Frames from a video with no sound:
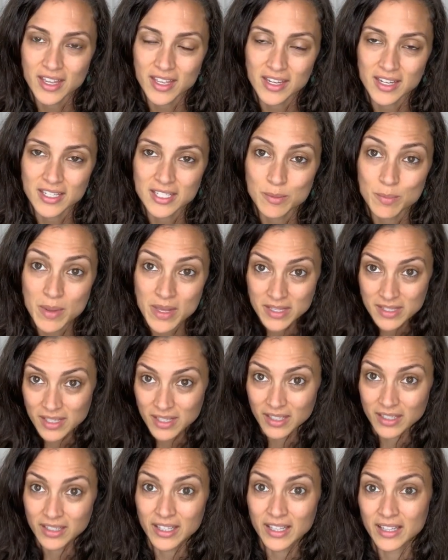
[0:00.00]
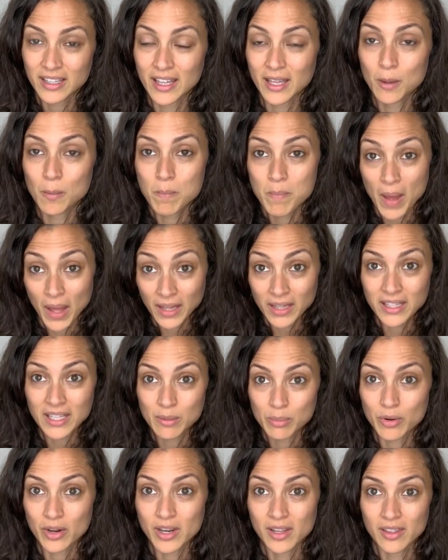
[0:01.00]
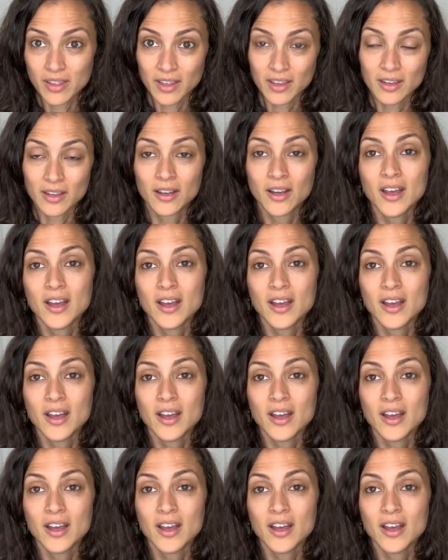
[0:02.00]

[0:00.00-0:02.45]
And it's basically like belly breathing